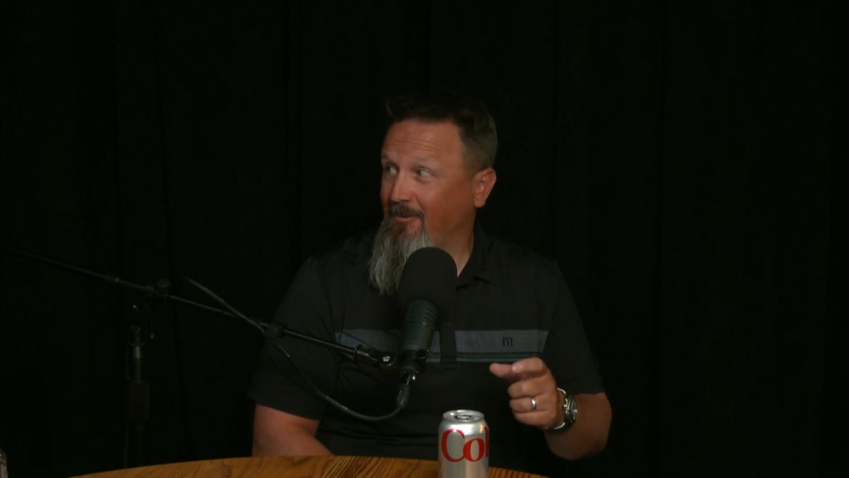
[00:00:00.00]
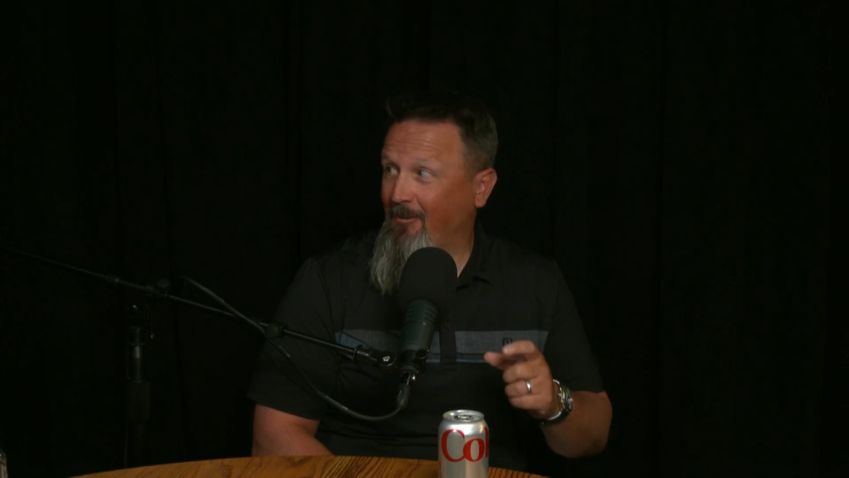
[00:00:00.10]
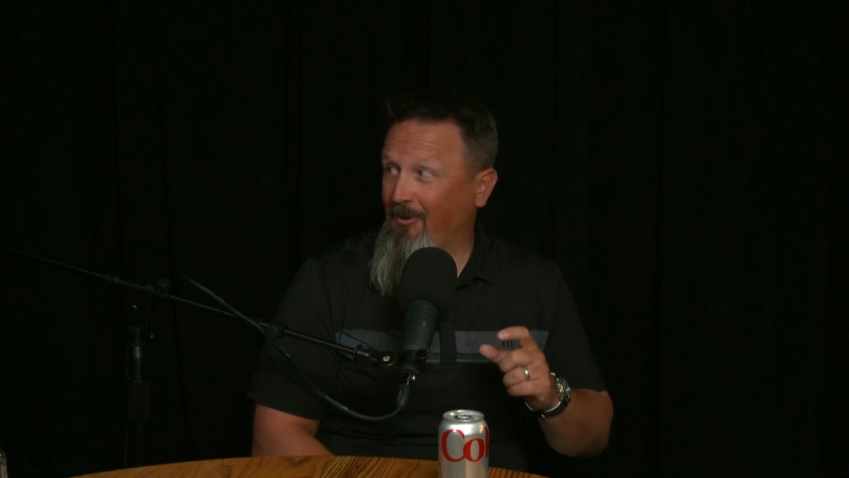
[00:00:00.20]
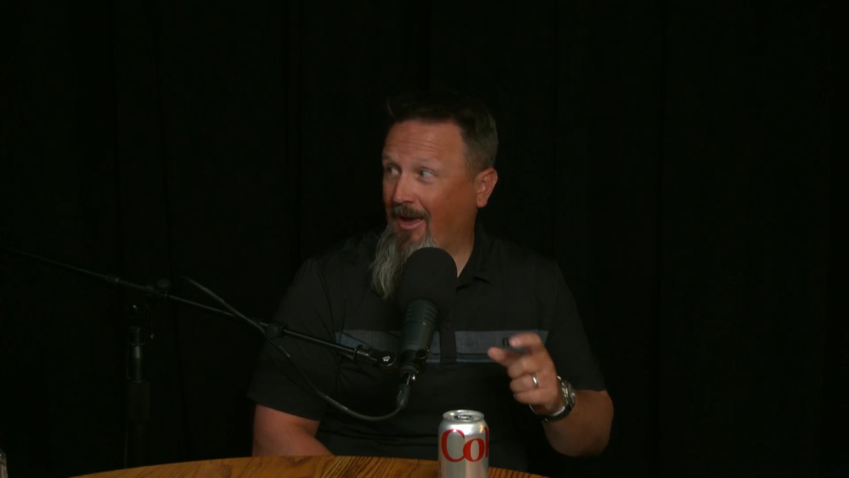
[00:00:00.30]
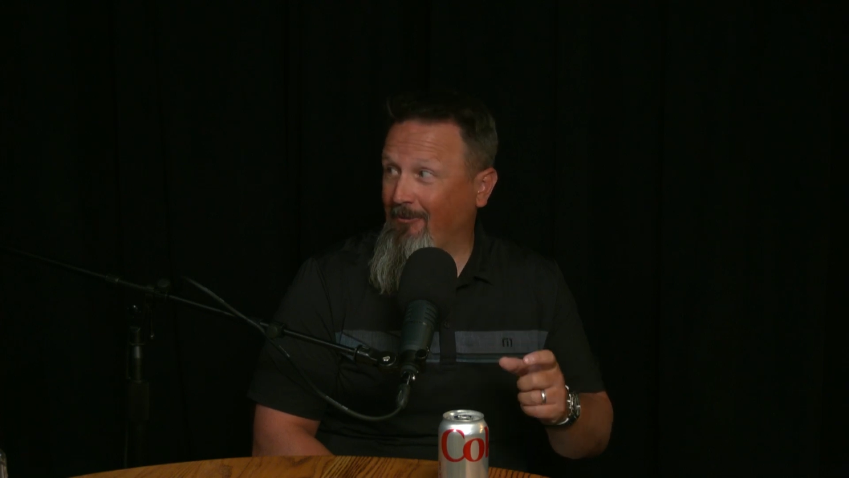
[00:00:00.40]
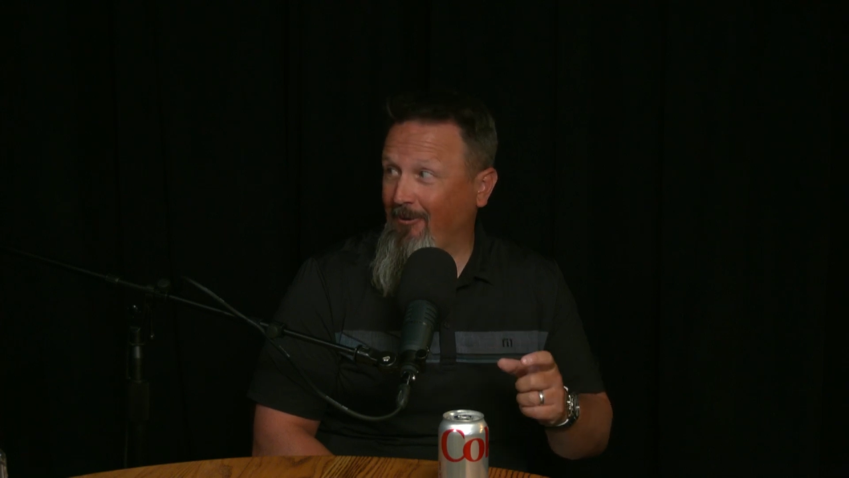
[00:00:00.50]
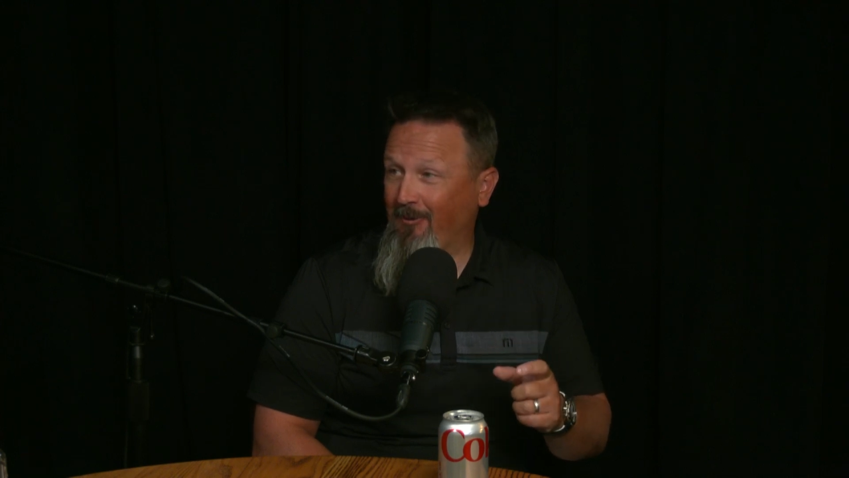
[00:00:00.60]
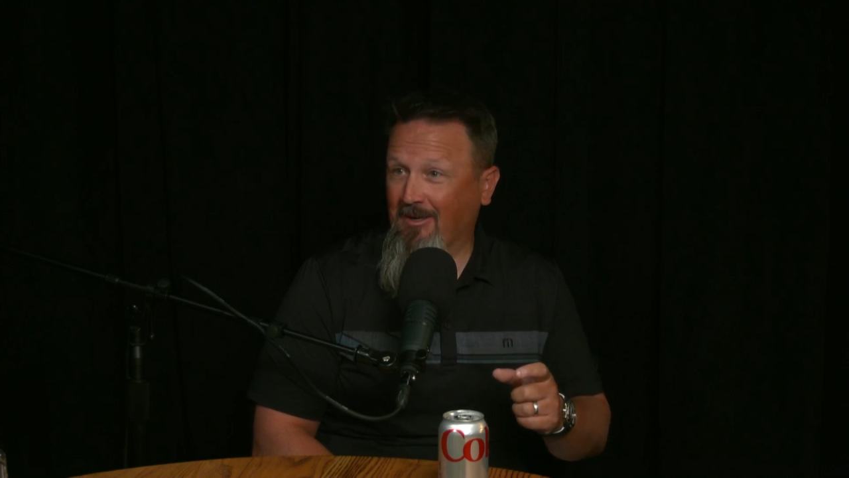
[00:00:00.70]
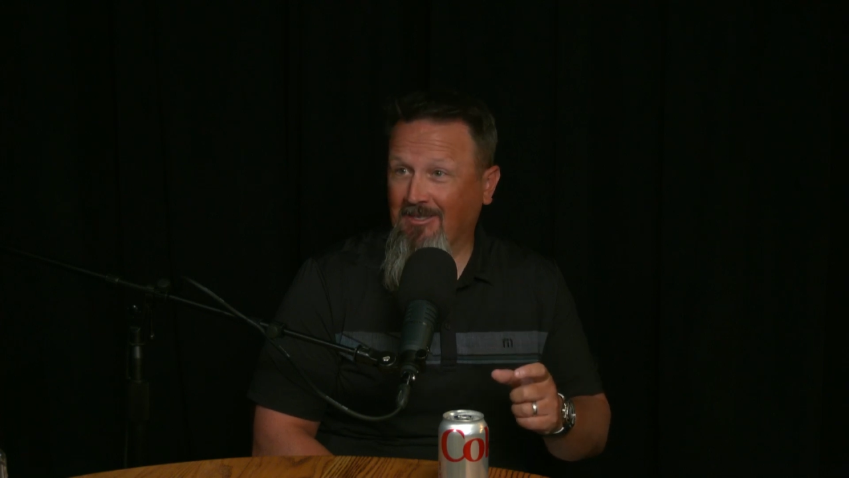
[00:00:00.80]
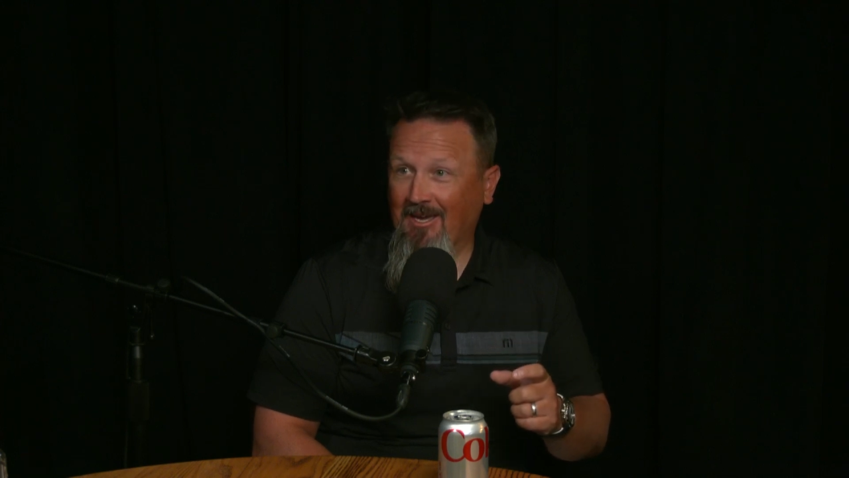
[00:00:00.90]
I'm glad we
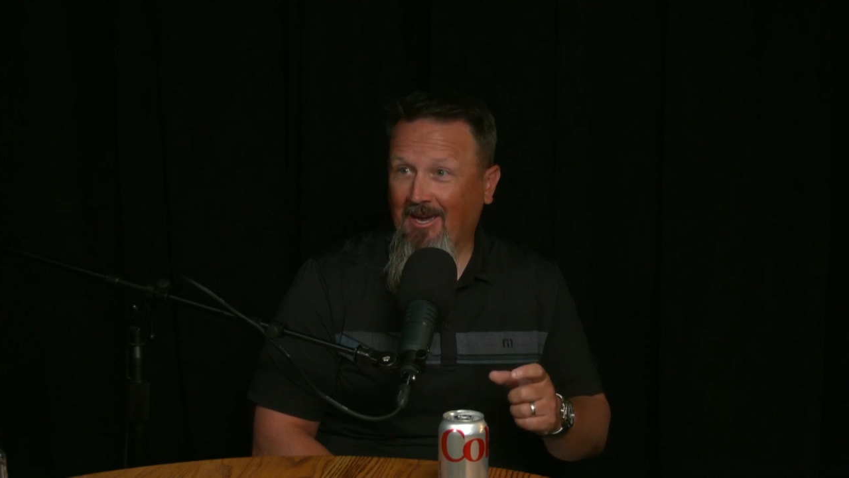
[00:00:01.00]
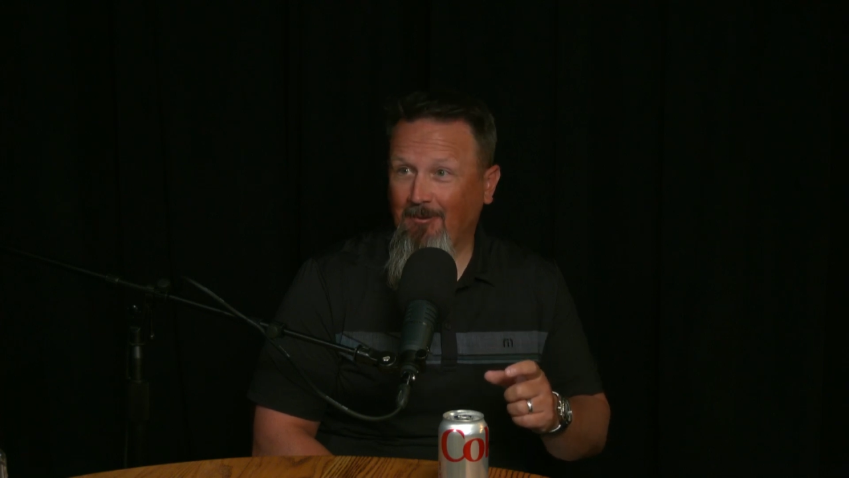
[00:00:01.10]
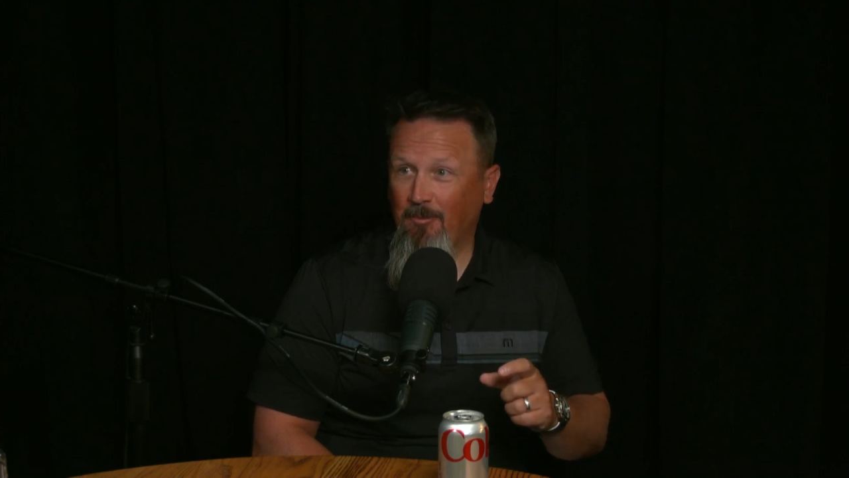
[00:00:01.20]
fixed that.